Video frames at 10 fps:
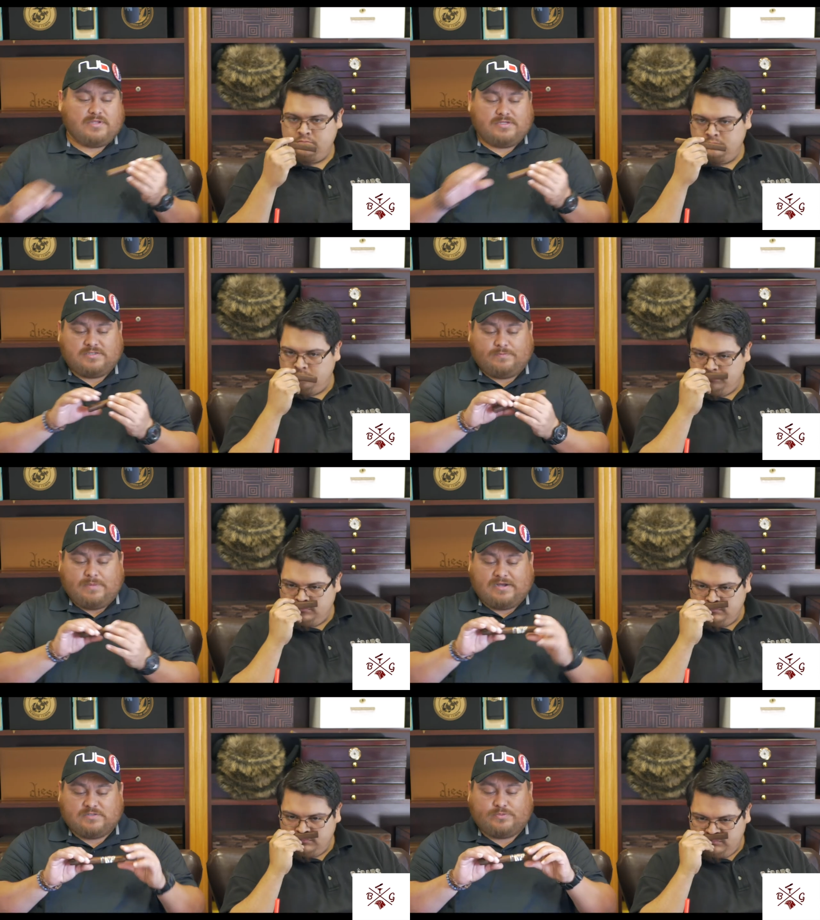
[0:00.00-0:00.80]
Speaker 1: It's a
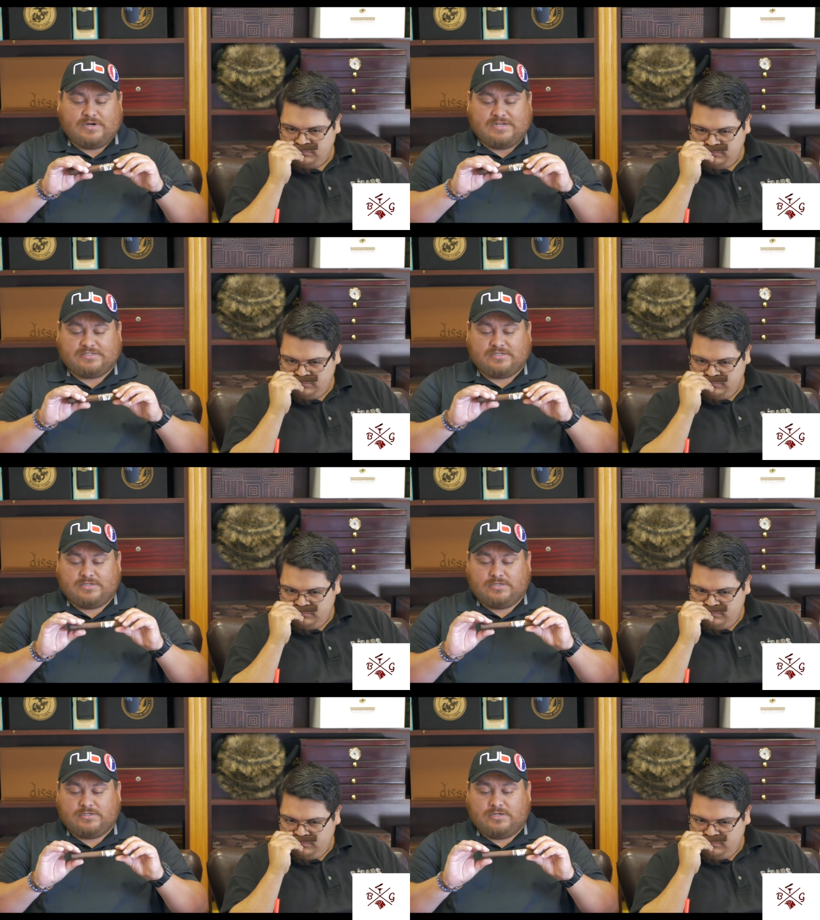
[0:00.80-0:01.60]
box pressed,
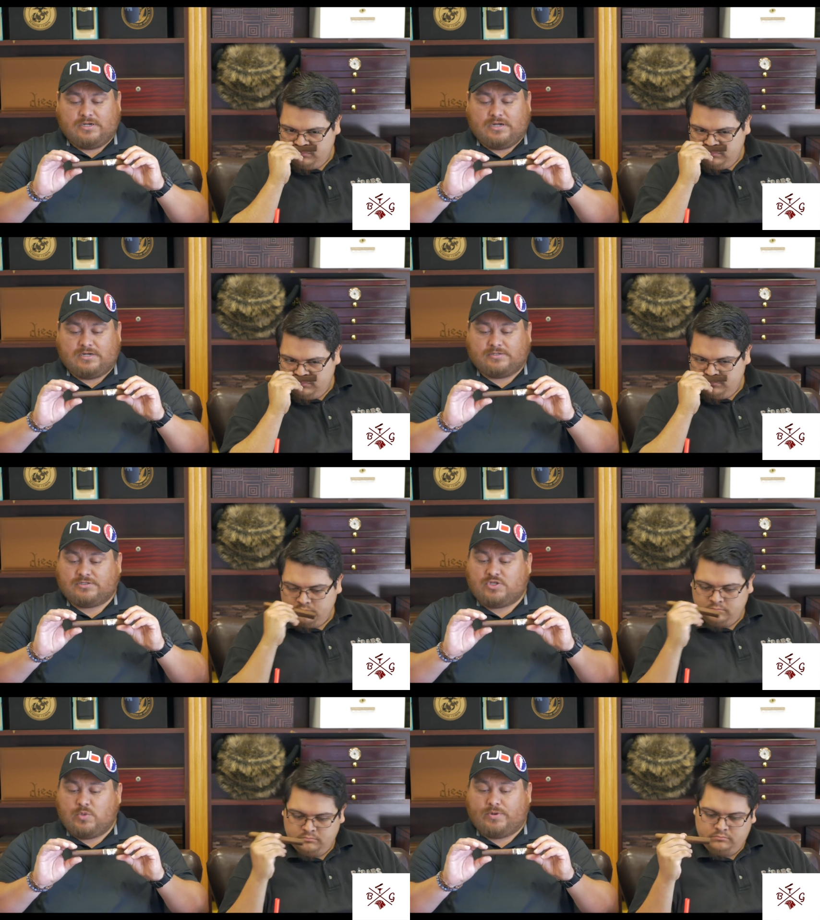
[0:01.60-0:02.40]
uh,
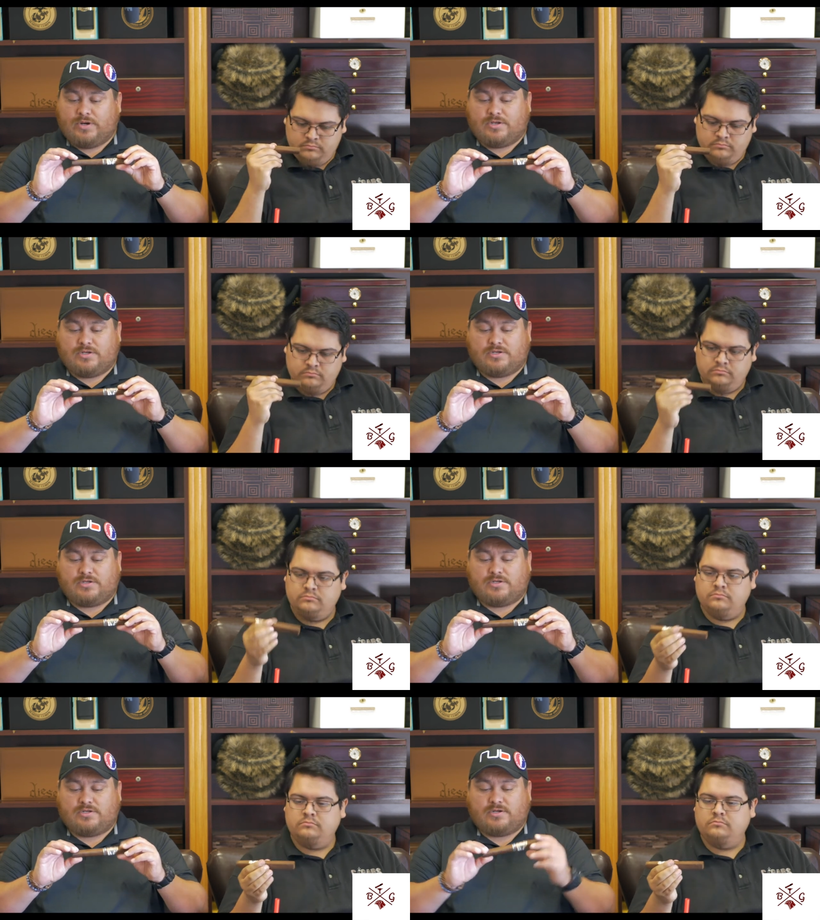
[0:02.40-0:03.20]
super
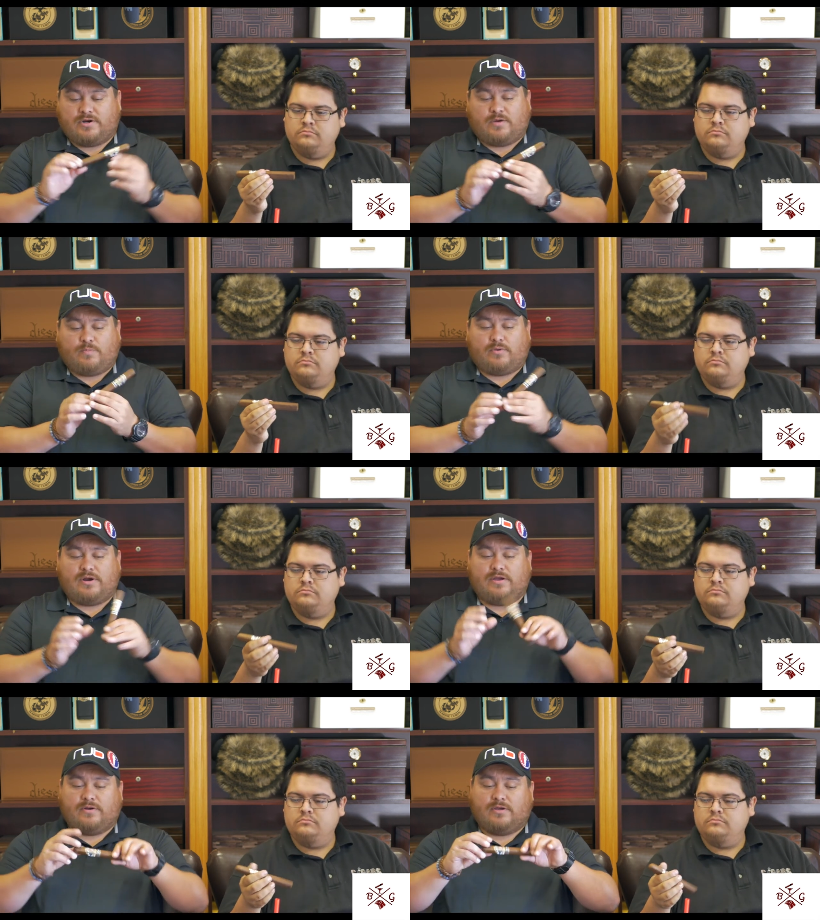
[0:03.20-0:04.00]
dark
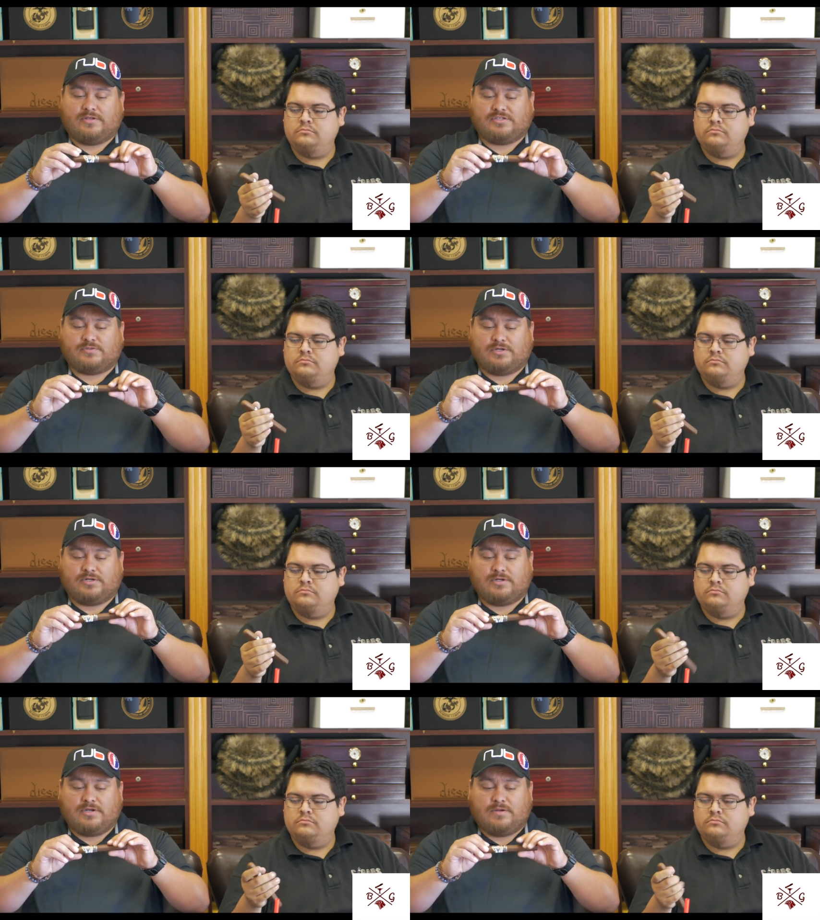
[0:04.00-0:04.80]
brown on this
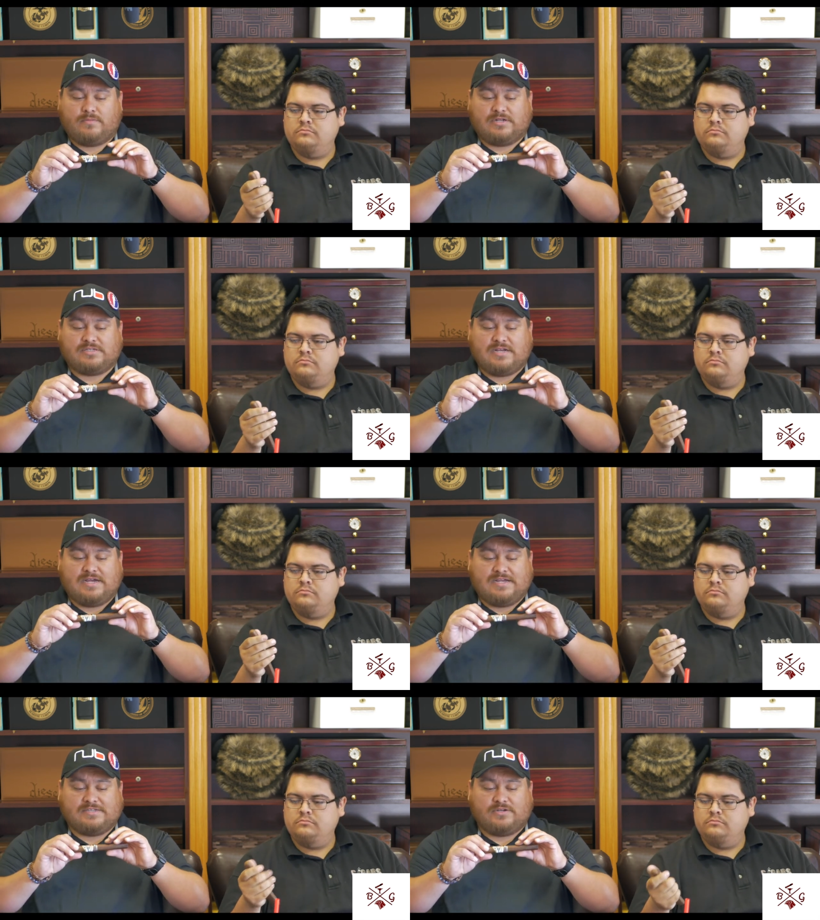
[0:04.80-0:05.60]
one. But it's
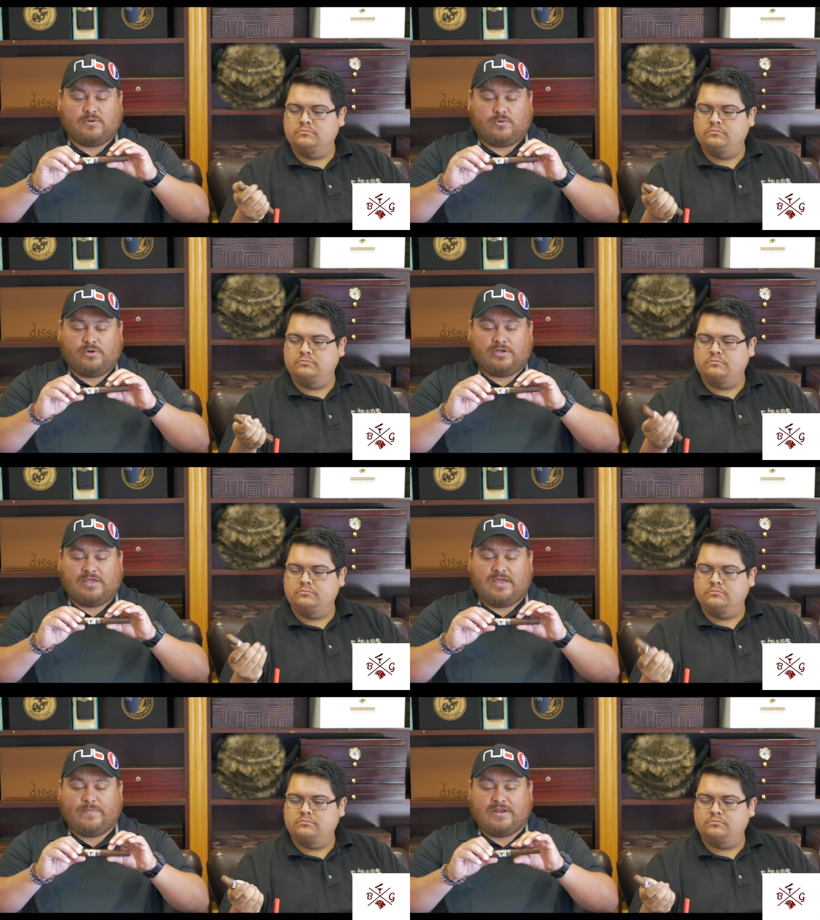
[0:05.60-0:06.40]
nice and
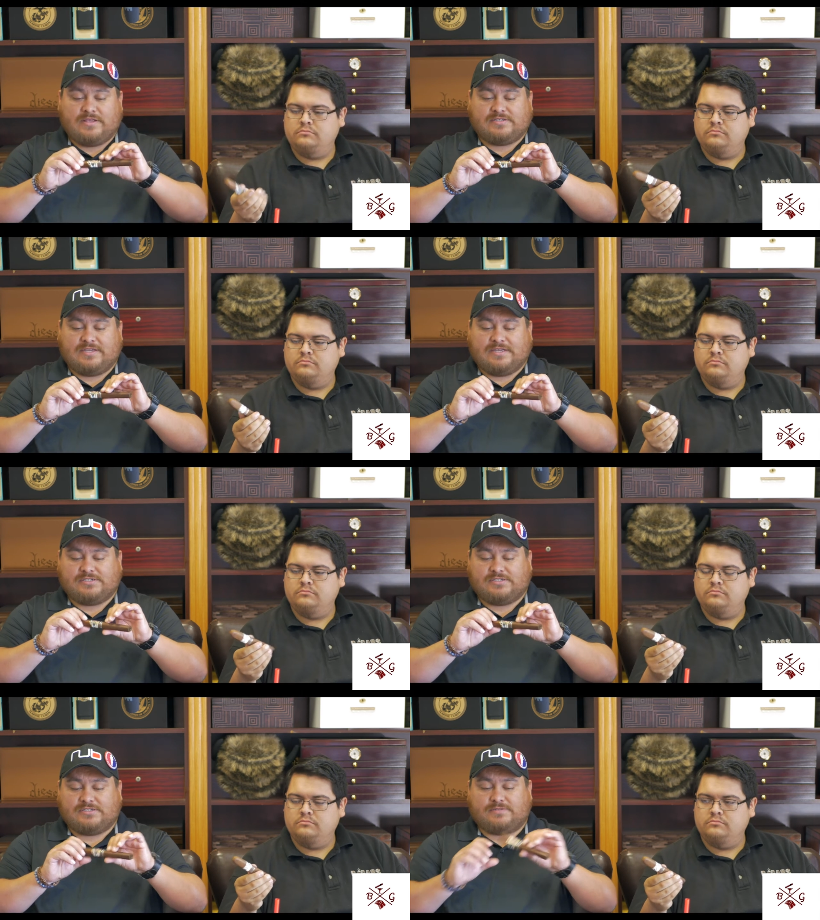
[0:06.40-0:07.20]
oily. I mean, this thing
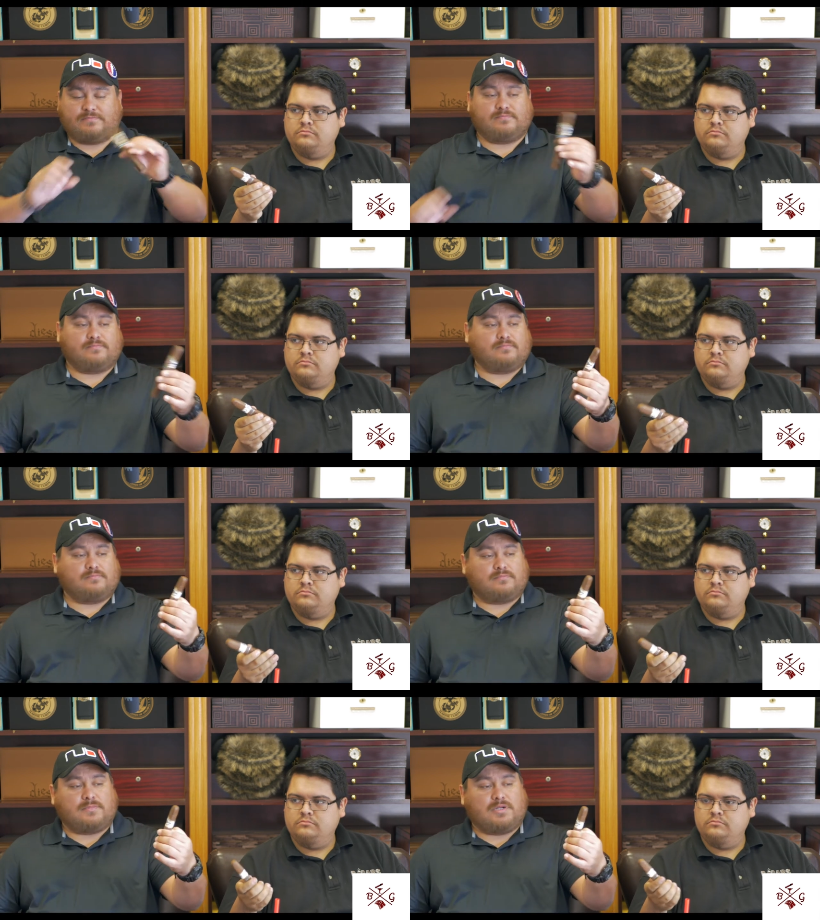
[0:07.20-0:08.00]
is just
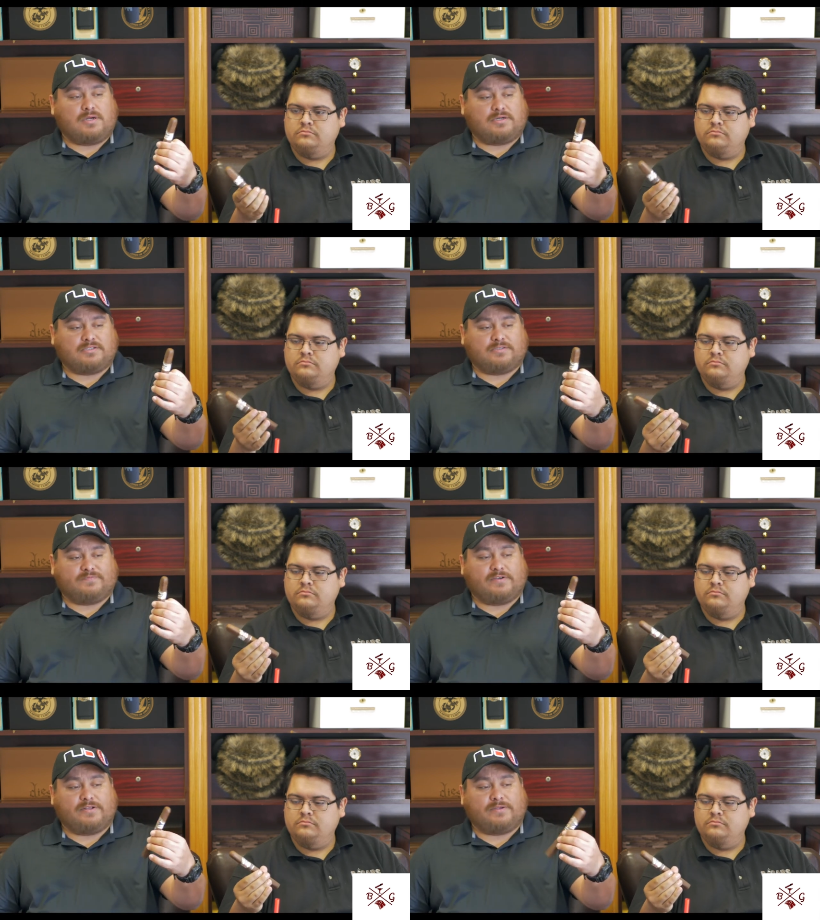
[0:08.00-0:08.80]

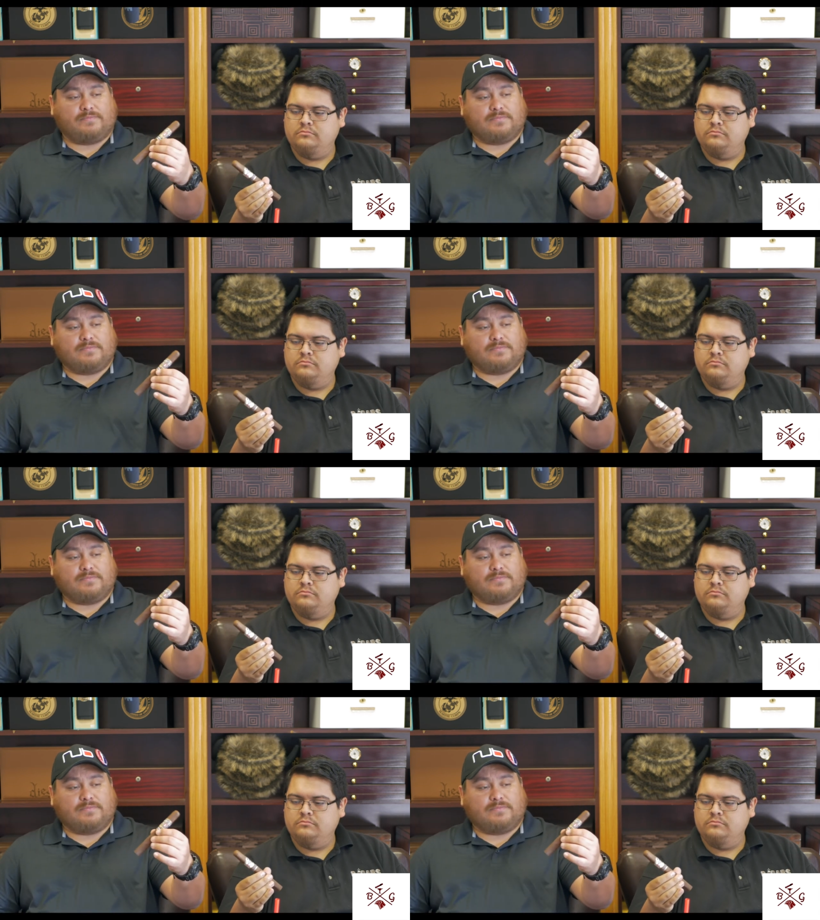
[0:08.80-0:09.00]
awesome feeling.